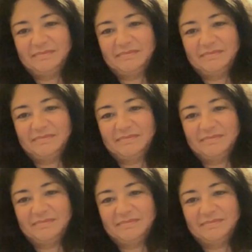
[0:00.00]

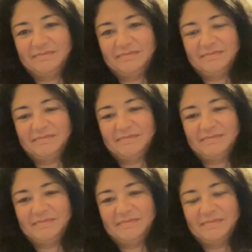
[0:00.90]

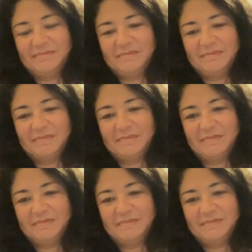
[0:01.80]

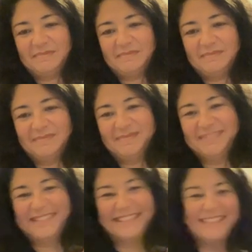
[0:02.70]

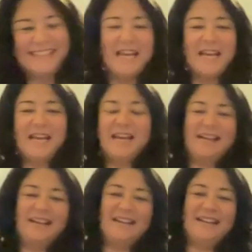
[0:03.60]

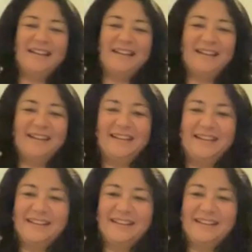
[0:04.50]
[no speech]